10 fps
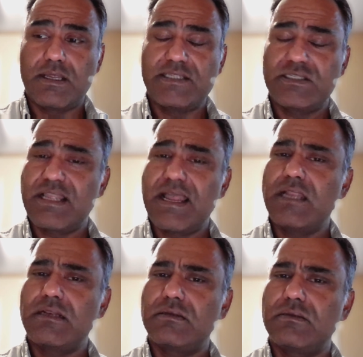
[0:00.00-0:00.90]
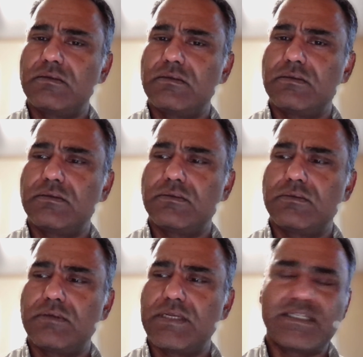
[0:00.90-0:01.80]
it's not
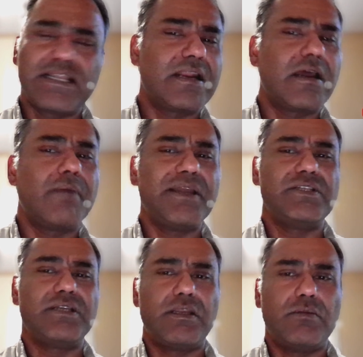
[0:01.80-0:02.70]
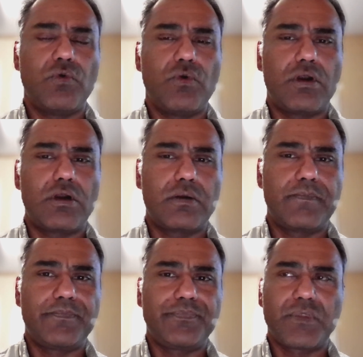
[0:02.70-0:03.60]
amazing anymore.
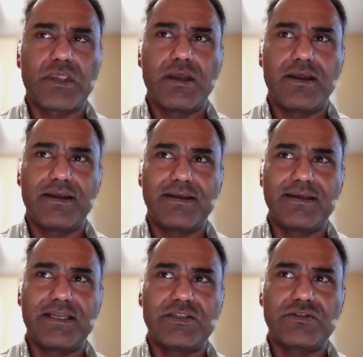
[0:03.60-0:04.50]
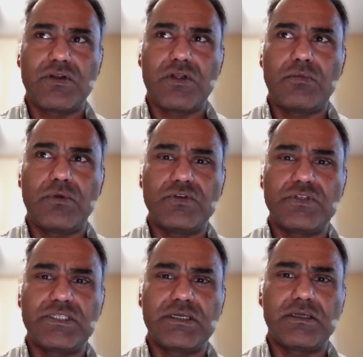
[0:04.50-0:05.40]
It's
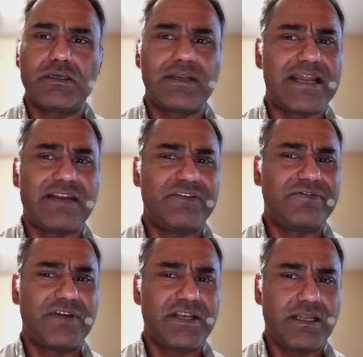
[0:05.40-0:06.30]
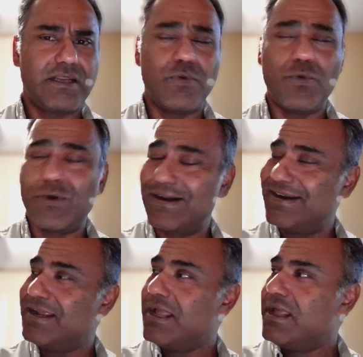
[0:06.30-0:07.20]
almost not even funny anymore.
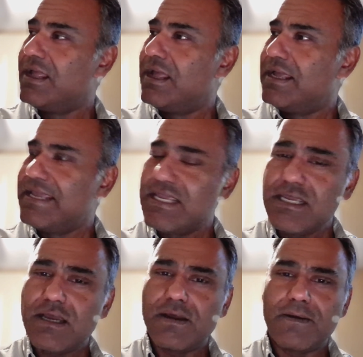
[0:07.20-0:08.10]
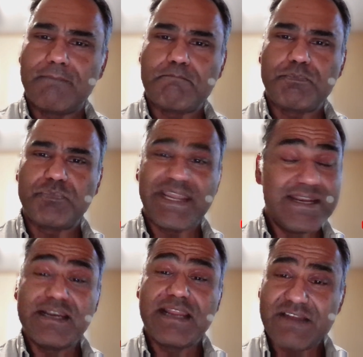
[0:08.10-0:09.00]
He
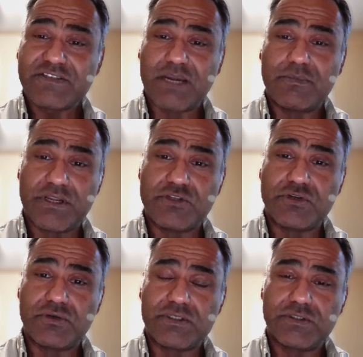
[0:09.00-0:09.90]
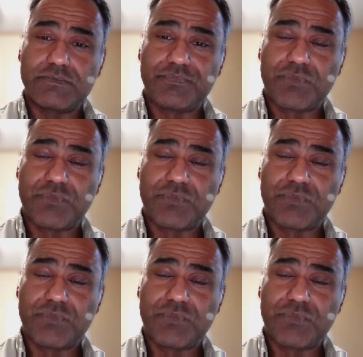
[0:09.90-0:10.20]
didn't have cyber insurance,